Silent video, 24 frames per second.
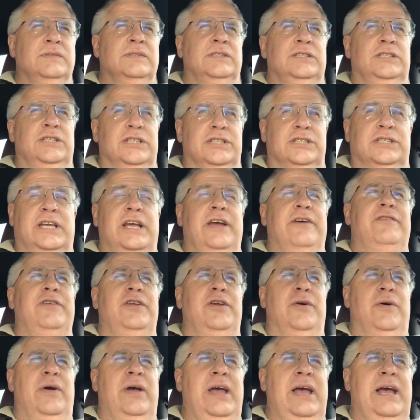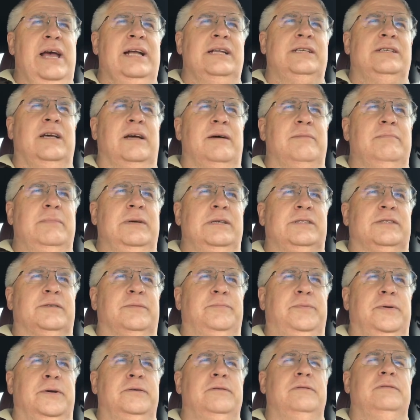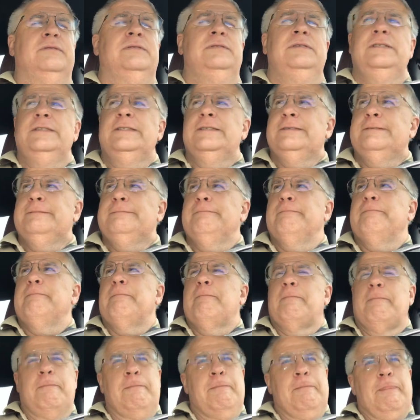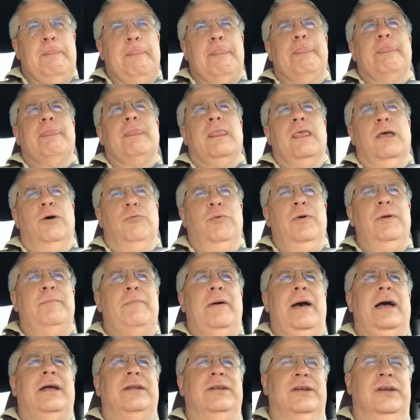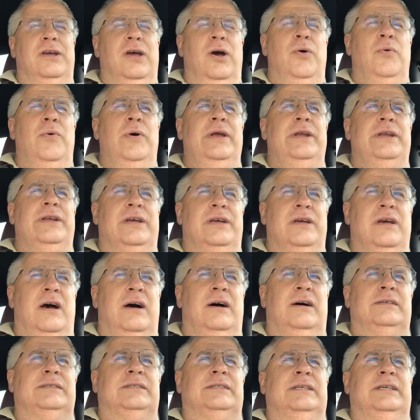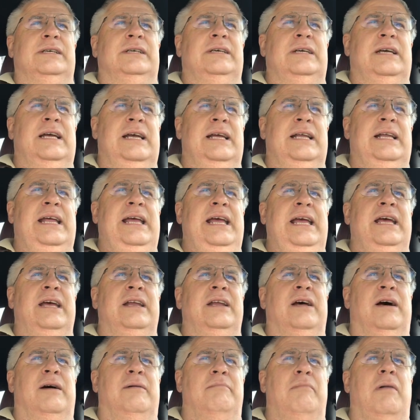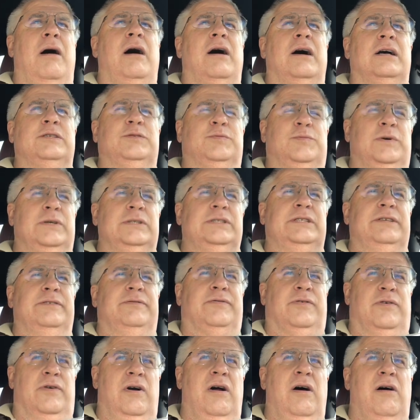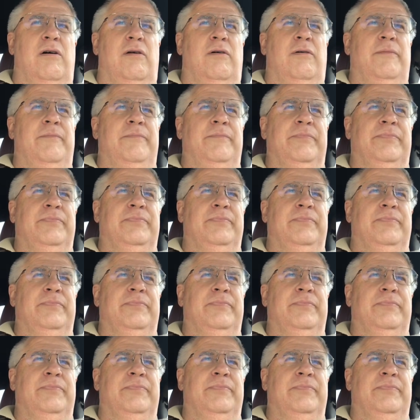just giving you a heads up, Mr. Putin, we about to go into Gaza and end Hamas once and for all.